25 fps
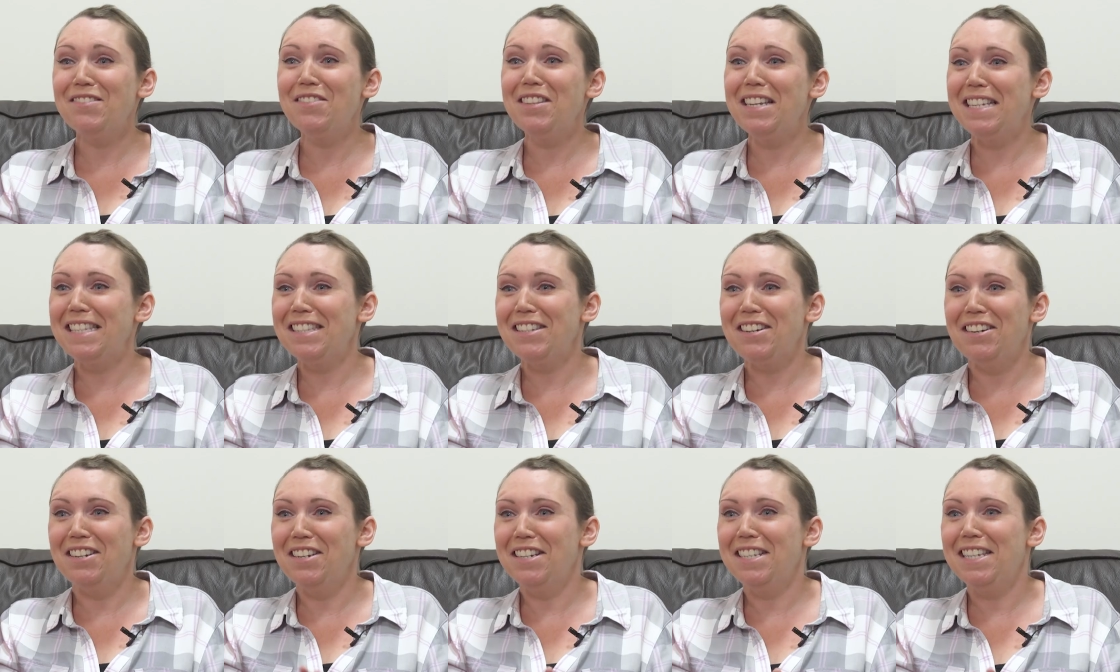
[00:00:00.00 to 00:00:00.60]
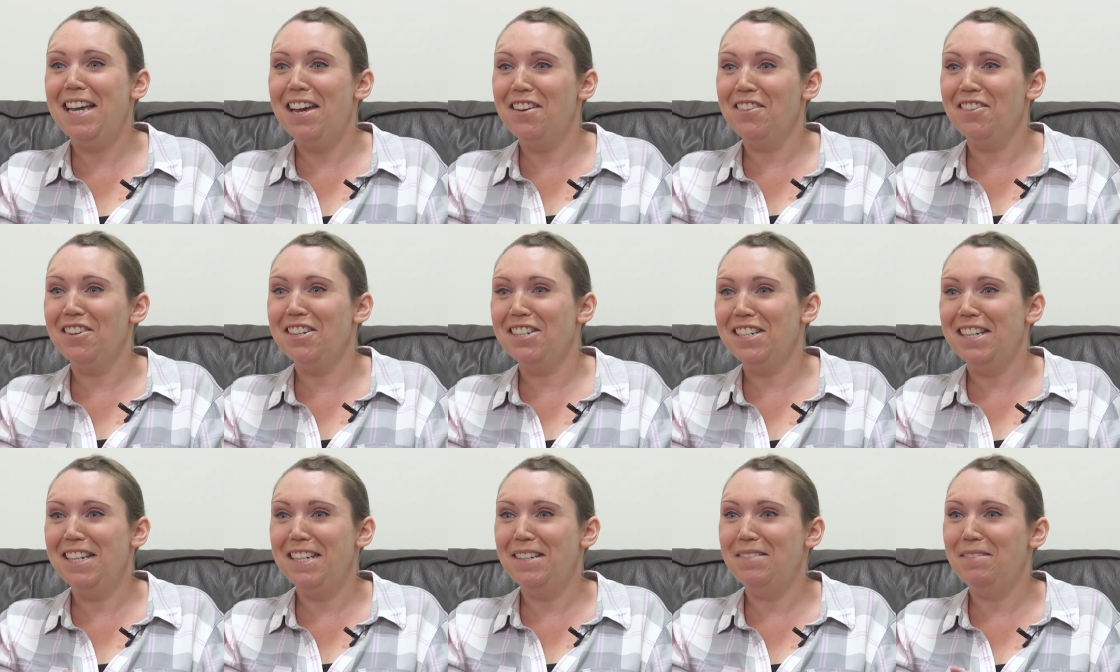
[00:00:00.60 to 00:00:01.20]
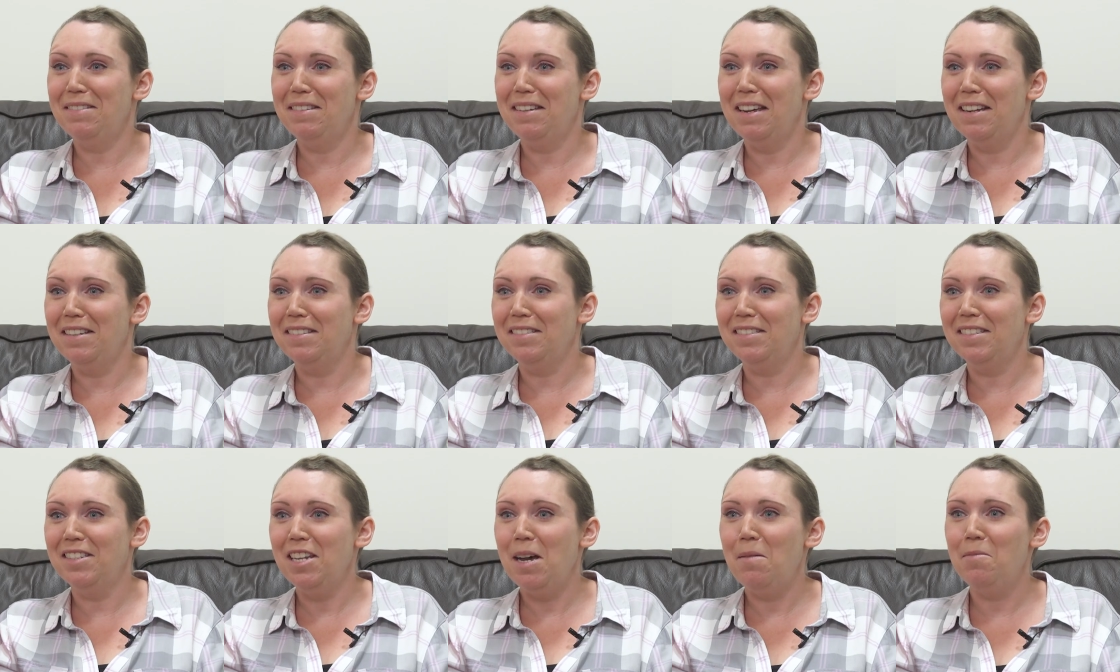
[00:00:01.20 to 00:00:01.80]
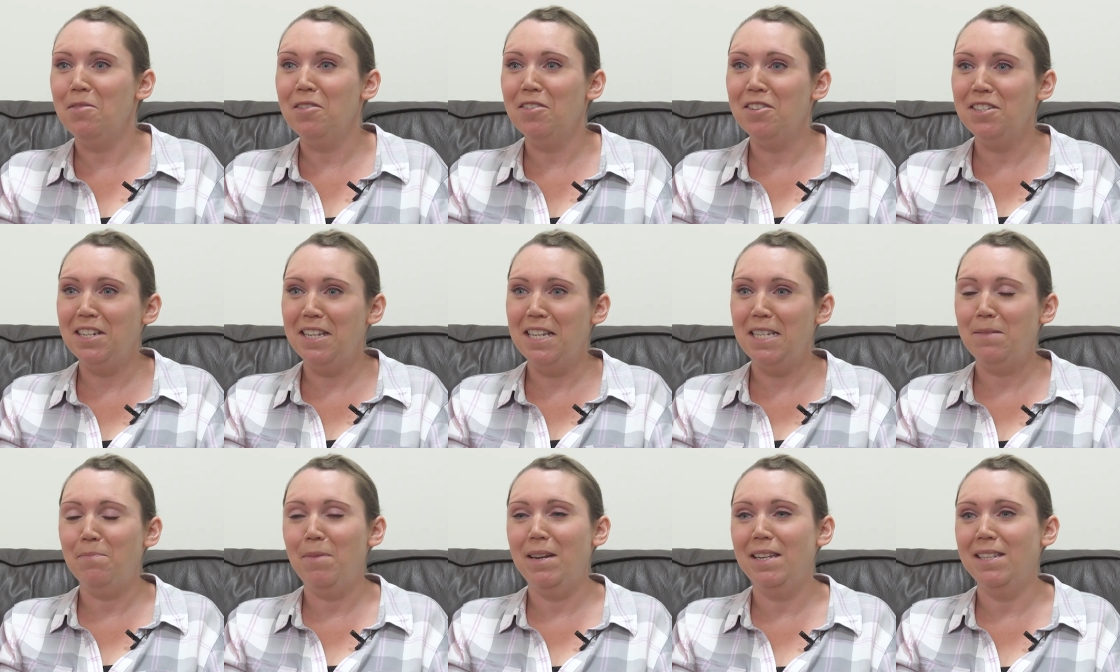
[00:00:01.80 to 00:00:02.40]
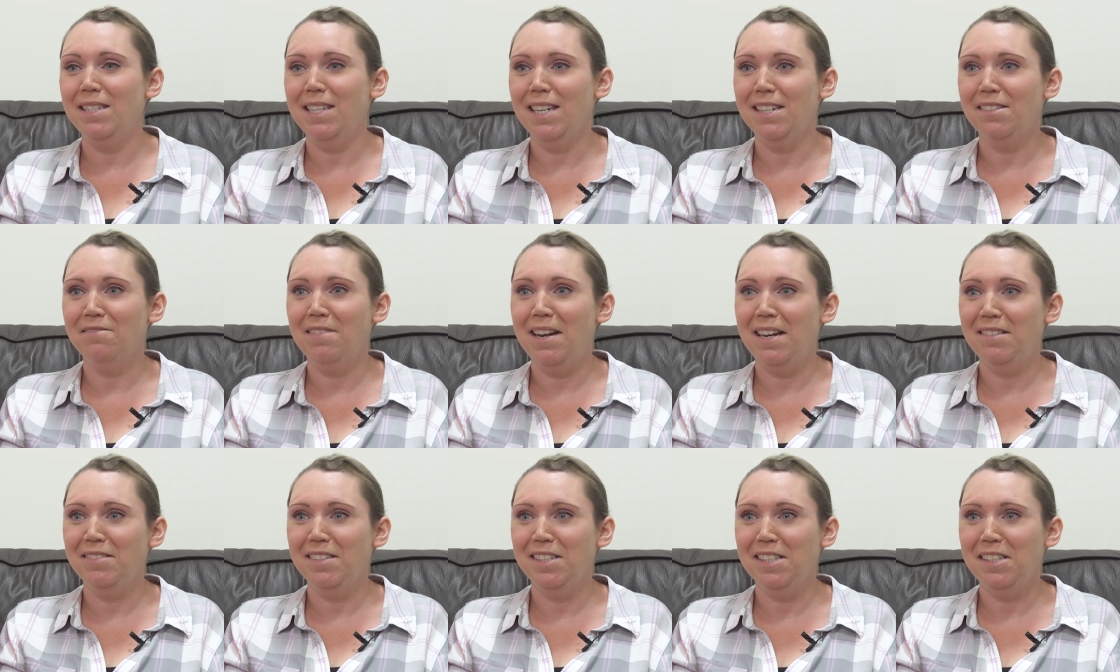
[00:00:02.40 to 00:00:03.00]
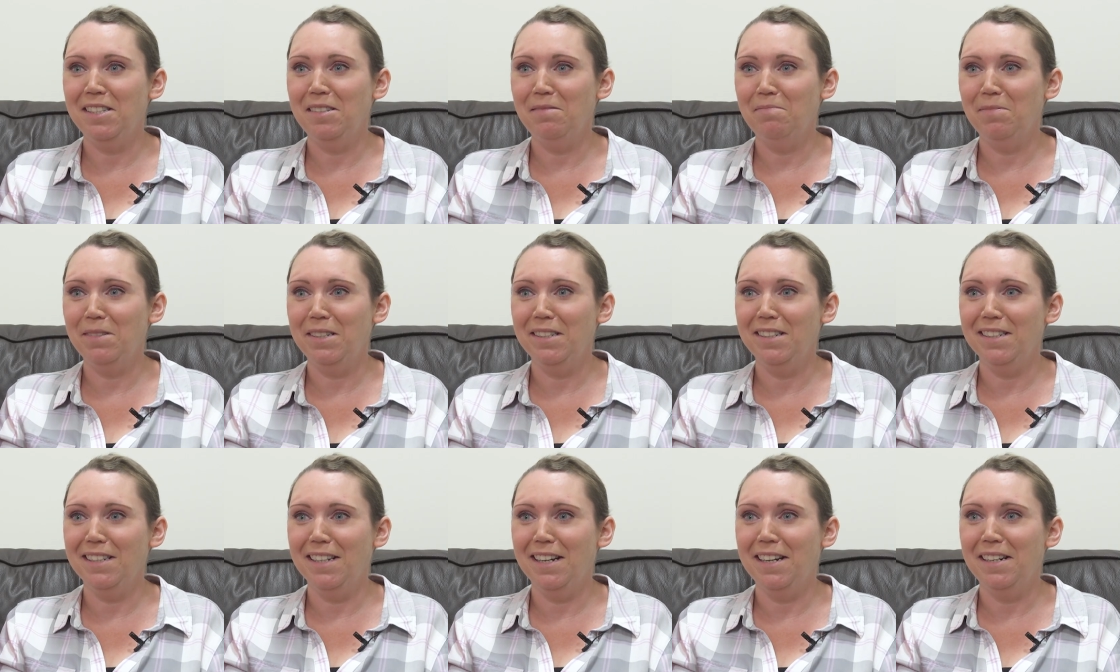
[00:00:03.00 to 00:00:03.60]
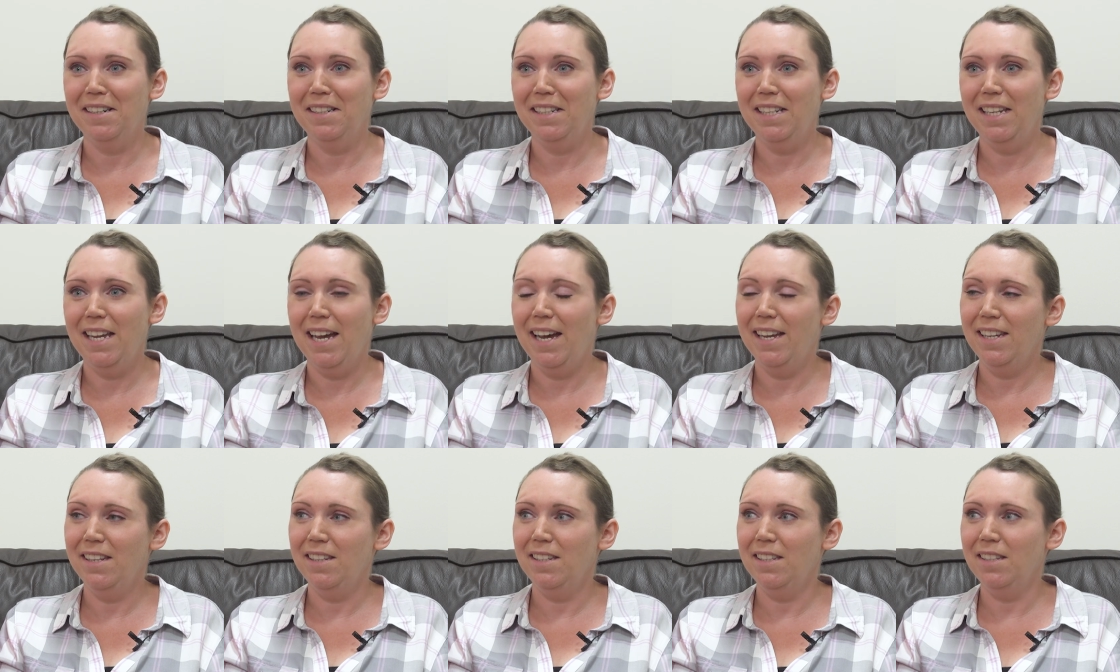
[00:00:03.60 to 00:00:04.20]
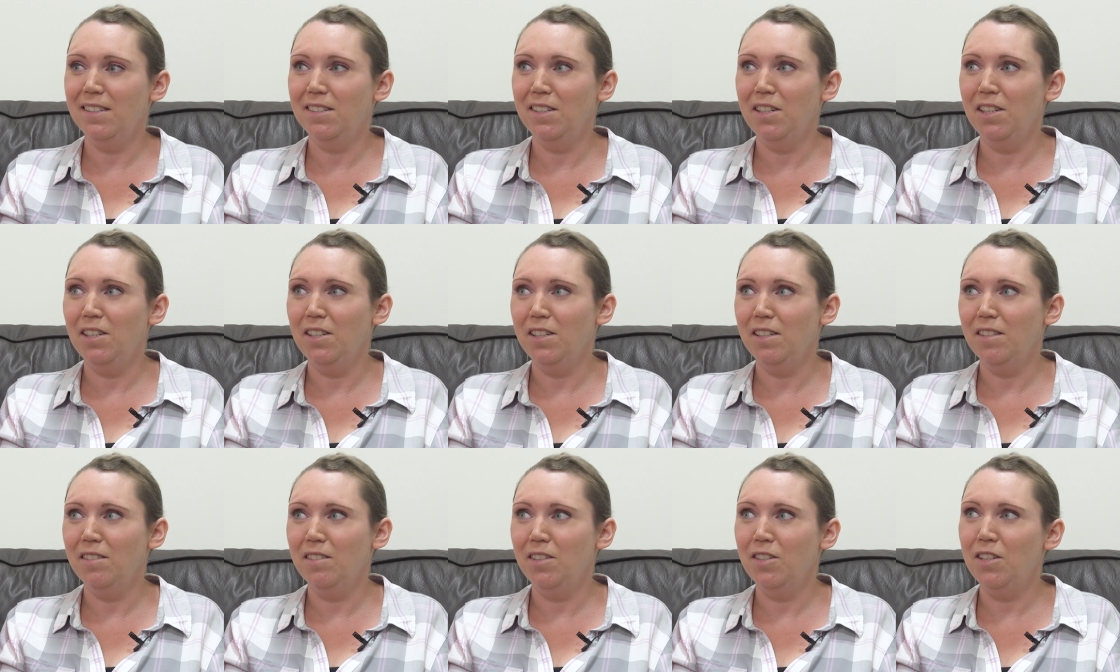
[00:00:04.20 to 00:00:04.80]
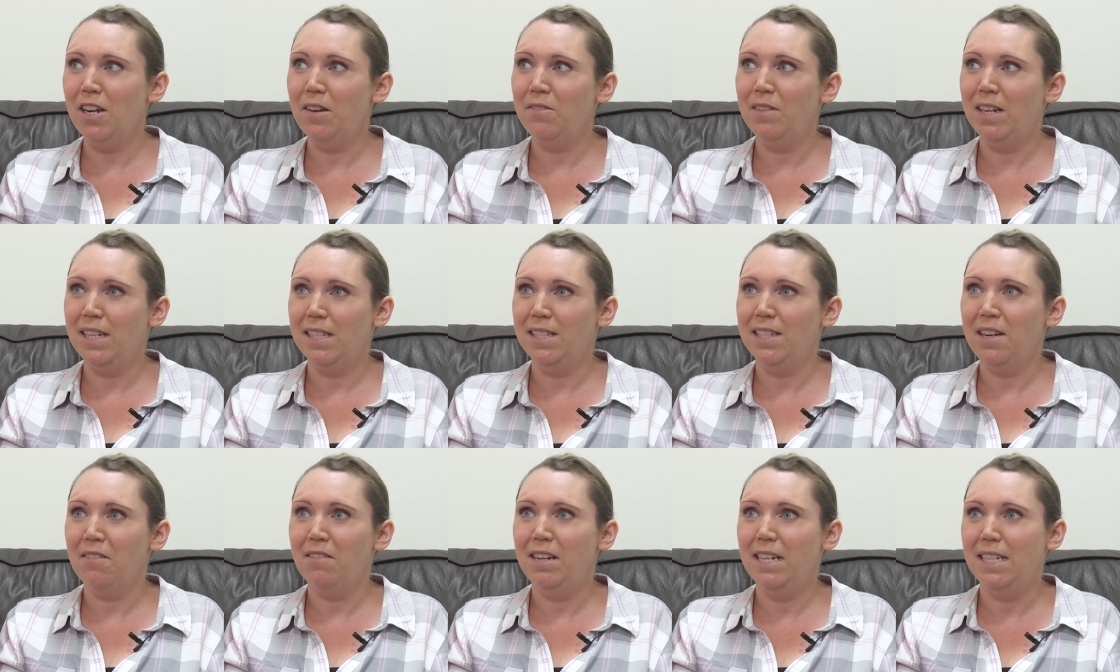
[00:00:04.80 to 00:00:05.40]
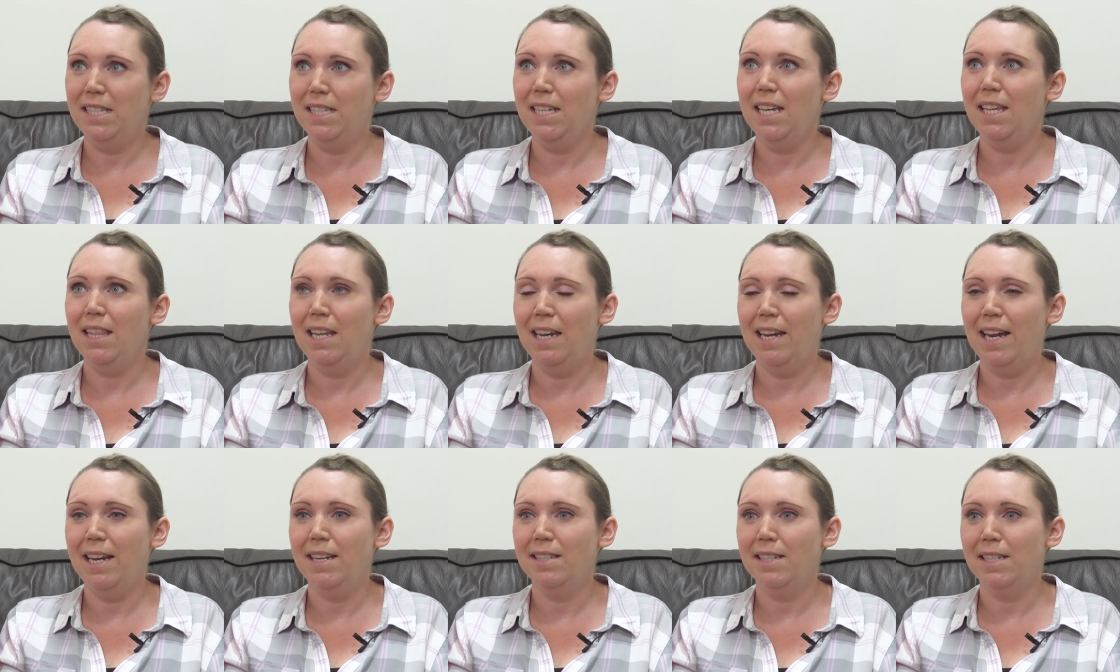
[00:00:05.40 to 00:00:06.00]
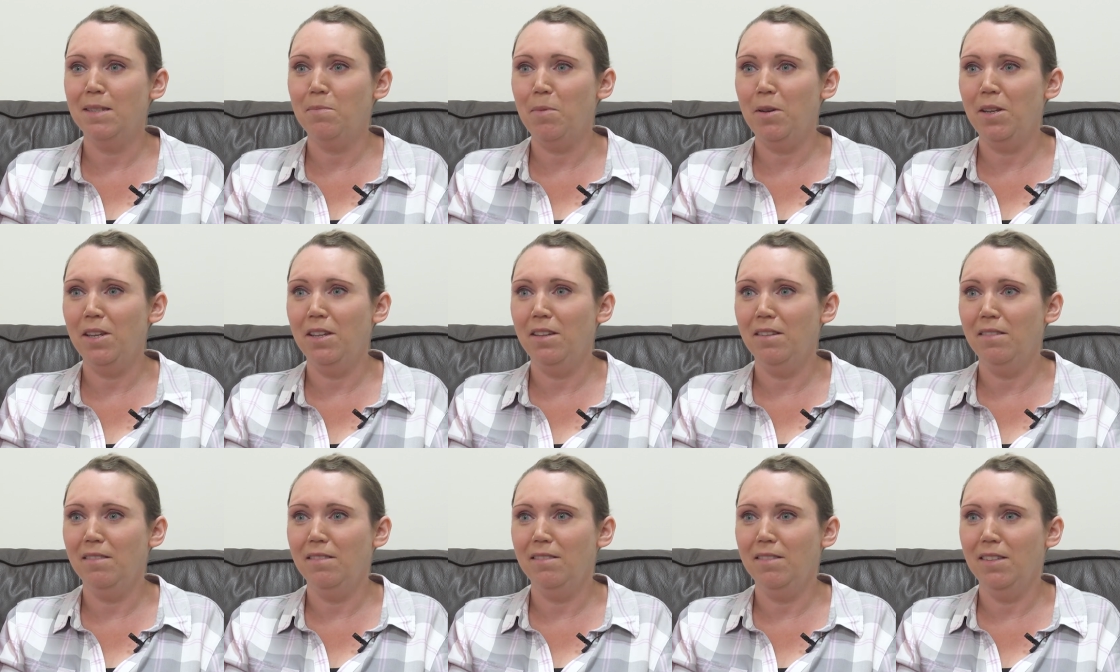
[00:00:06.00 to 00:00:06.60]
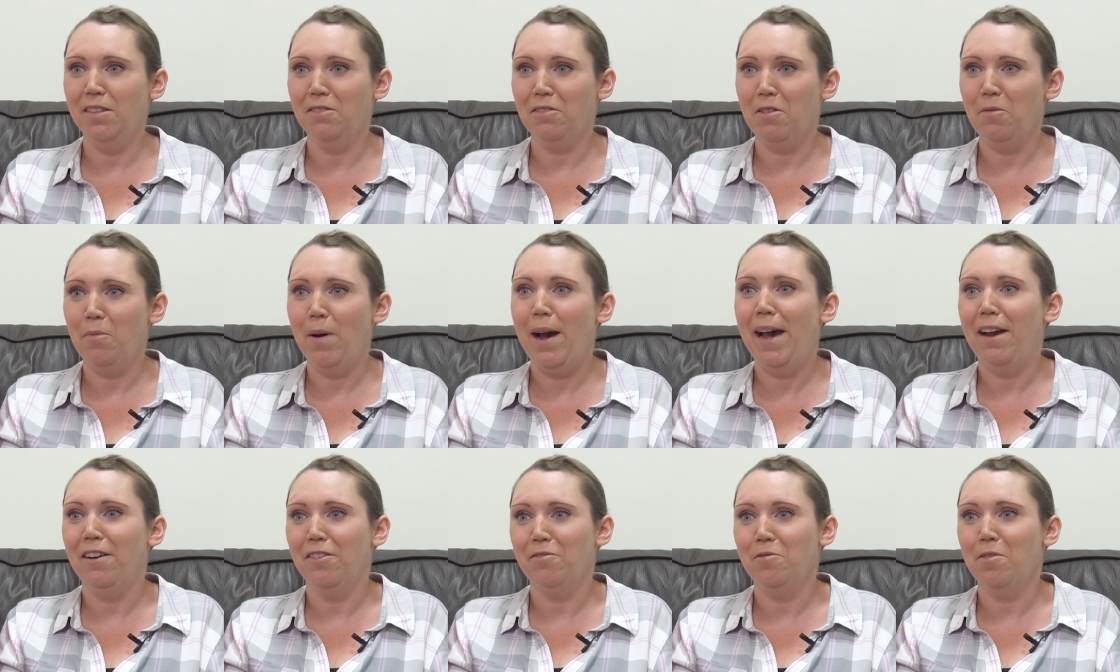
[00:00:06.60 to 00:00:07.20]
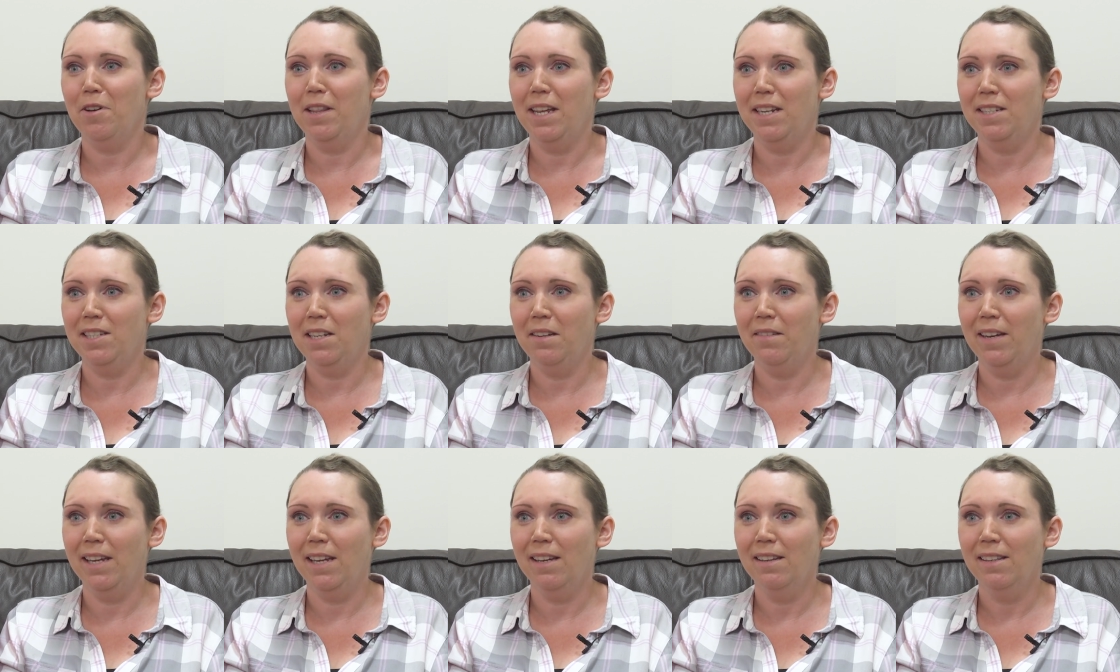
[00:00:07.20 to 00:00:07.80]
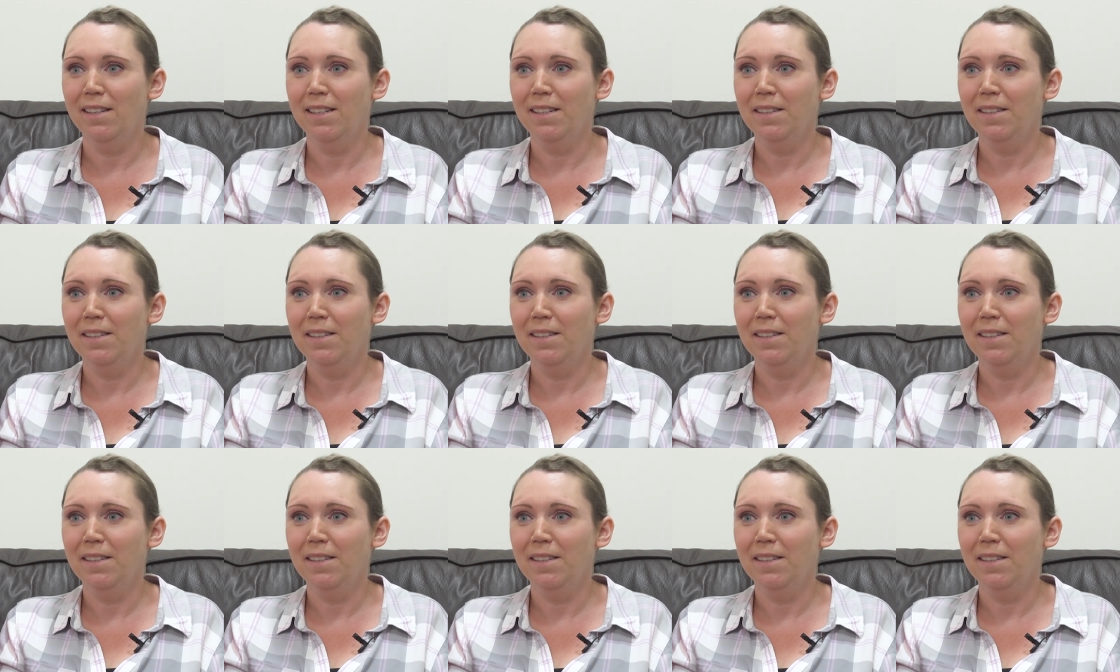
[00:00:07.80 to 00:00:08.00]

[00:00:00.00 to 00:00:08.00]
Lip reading: all this kind of technology and terminology that's being said around you. But you don't necessarily see the lasers, but you're aware of what they're doing.